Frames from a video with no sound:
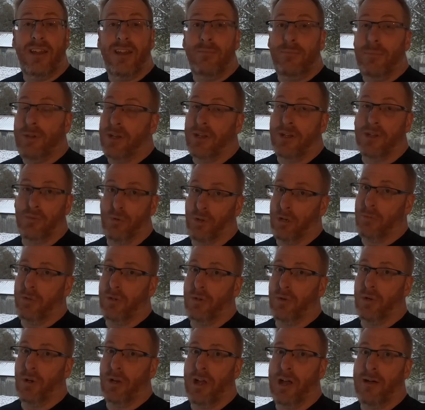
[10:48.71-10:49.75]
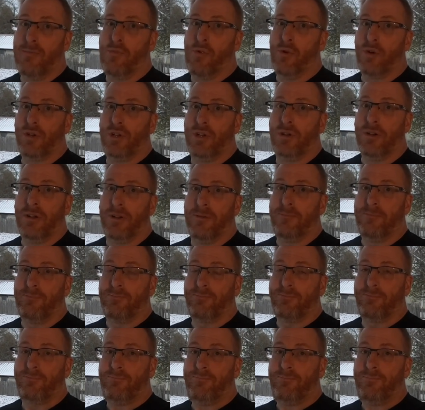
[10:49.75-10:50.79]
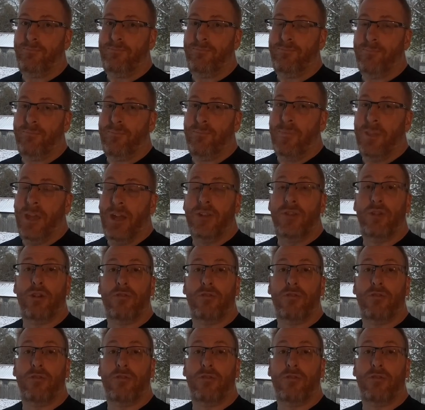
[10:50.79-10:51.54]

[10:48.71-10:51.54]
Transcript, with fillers: because we're going to be doing a lot more to it. Don't